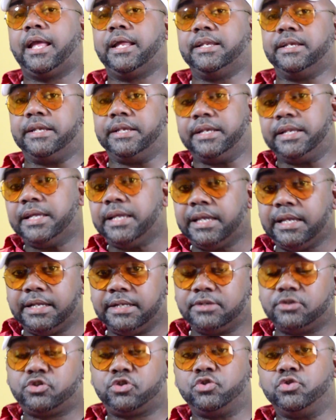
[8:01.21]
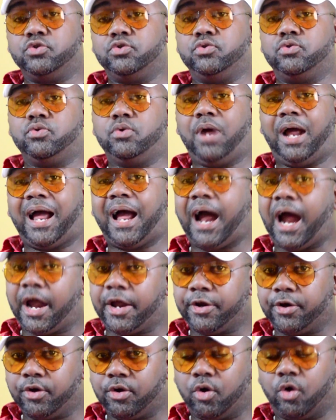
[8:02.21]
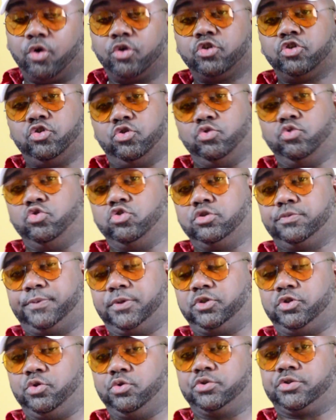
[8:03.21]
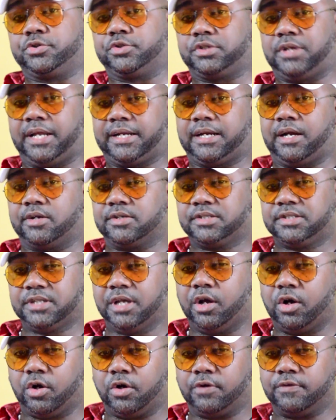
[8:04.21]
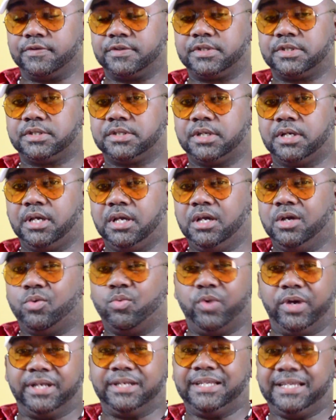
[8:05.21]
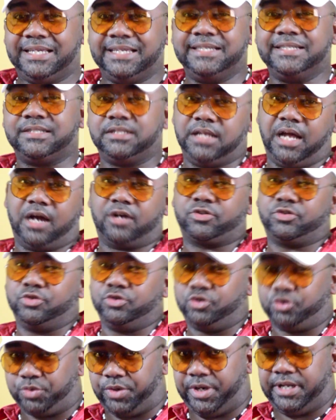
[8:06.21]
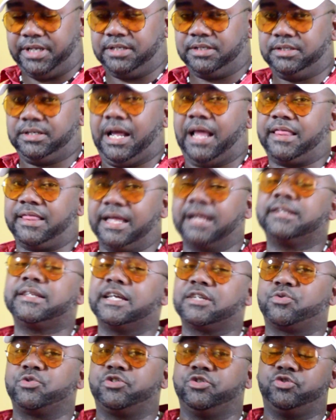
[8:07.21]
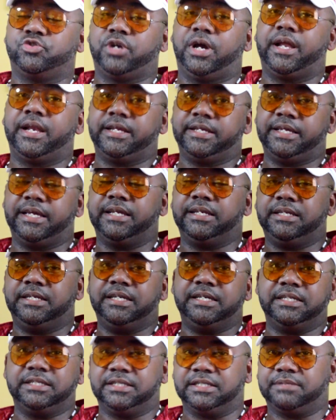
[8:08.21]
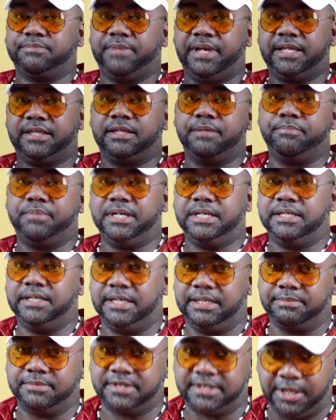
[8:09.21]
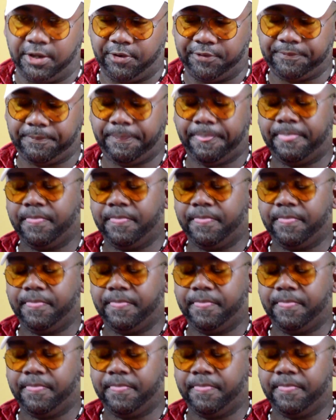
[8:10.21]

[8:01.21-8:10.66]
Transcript: need to hire or use producers like ourselves when he's Dr. Dre? I think that's what you're trying to get. He can just make the beat himself.